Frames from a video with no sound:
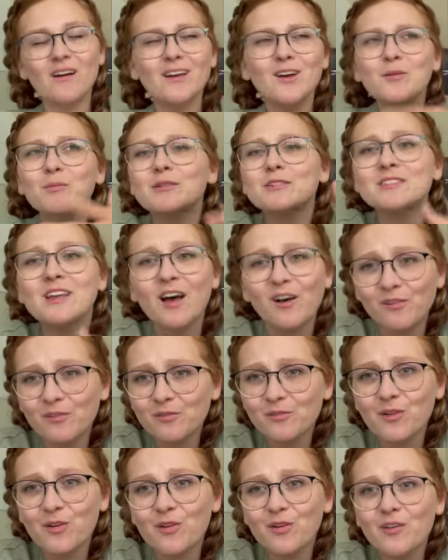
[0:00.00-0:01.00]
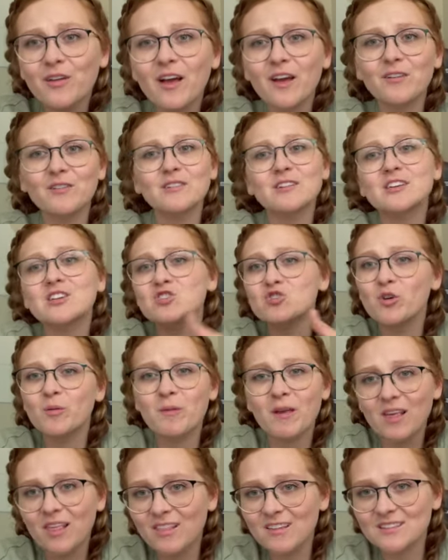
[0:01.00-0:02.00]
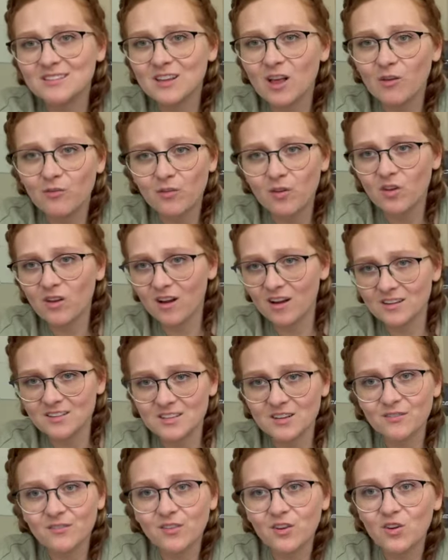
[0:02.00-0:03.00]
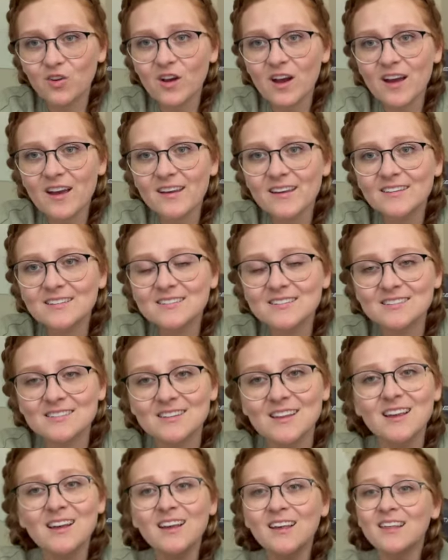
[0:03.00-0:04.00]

I hope it was helpful. I really enjoy making this helpful content for you guys, because